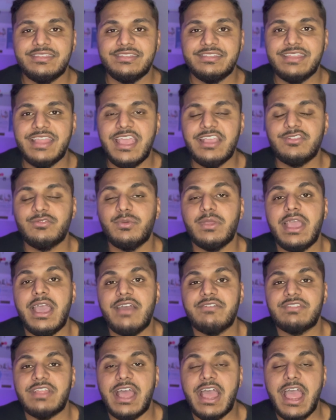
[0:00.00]
Next, we
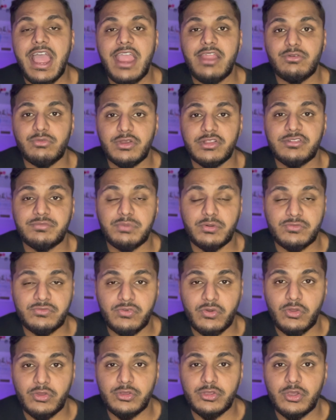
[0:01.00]
have the high risk
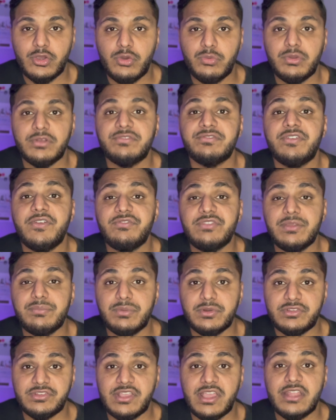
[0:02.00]
portfolio with
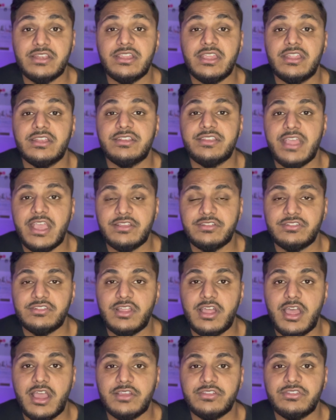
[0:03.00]
50% in tech
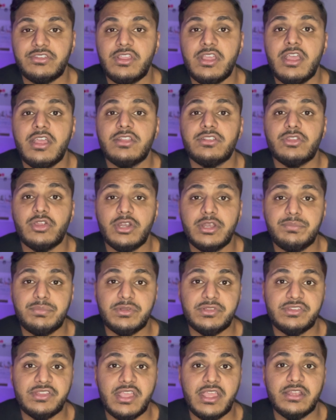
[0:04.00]
stocks,
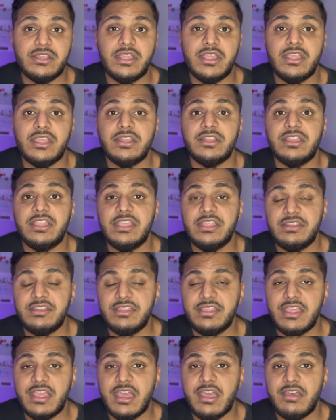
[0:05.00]
30% in
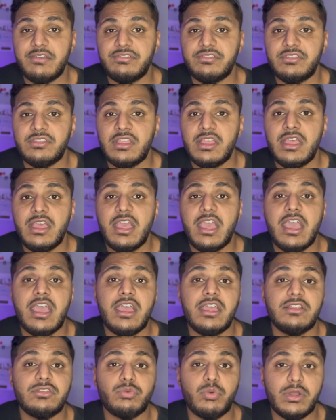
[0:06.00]
ETFs,
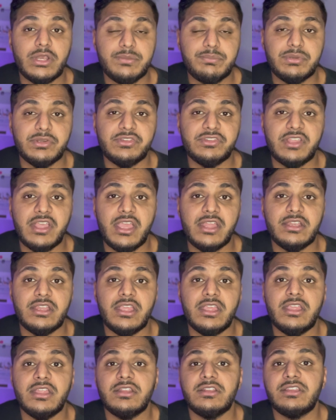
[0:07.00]
and 20%
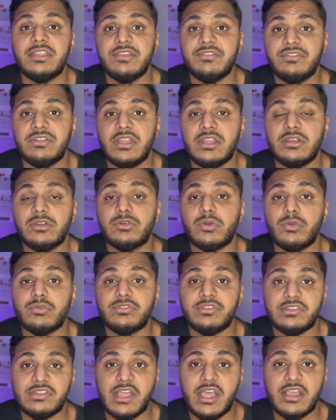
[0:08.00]
in dividend growth
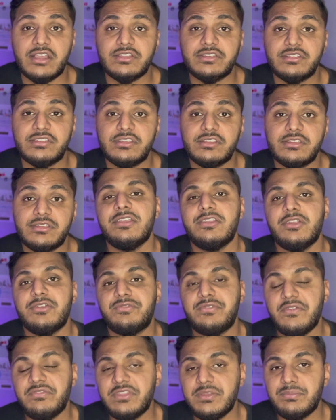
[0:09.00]
stocks. Your
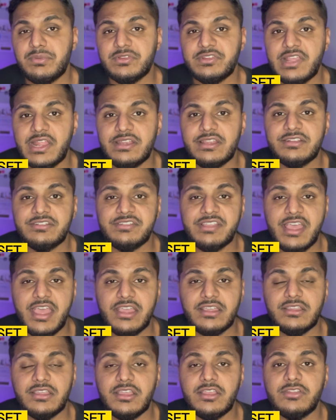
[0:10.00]
50% in
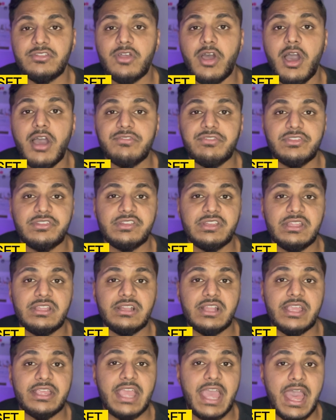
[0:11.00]
tech is obviously
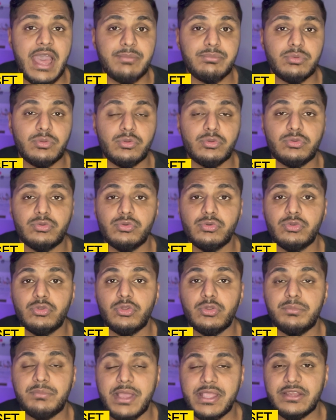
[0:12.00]
like Apple,
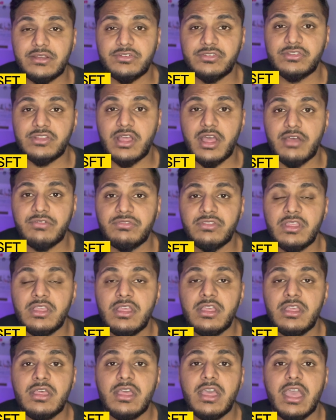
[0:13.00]
Google, Microsoft,
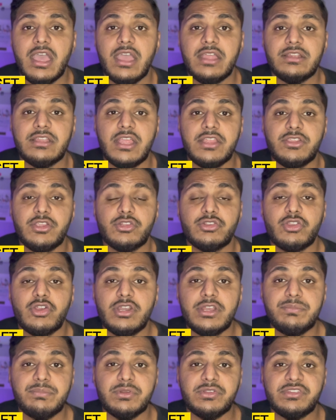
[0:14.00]
and then your
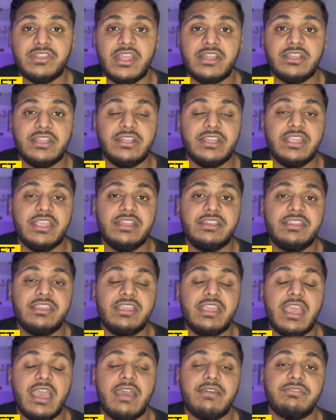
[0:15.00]
30% in
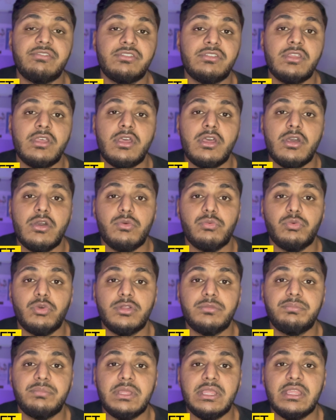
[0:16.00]
ETFs
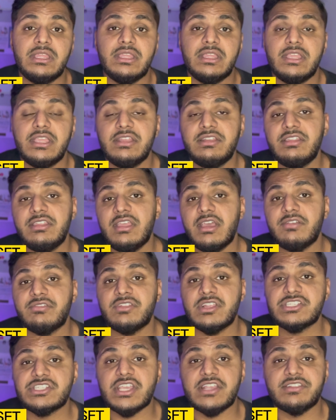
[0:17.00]
would be ETFs
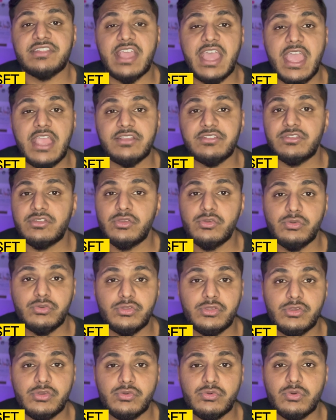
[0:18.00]
such as
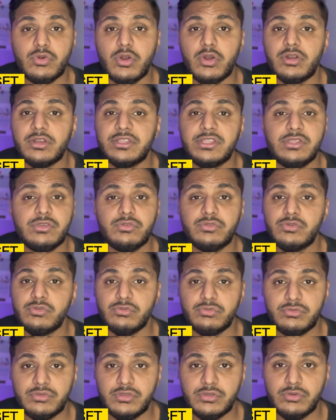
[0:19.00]
XQQ or
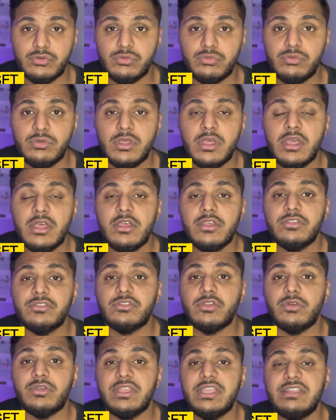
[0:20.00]
QQQ.
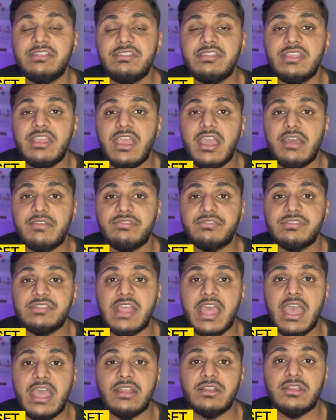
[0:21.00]
So ETFs
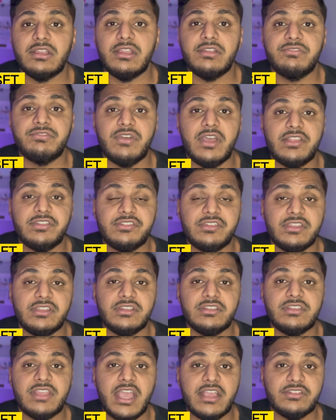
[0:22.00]
that invest
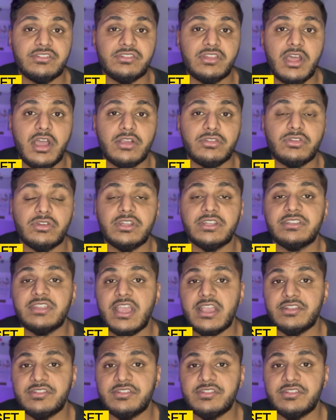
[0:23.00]
in tech stocks or the tech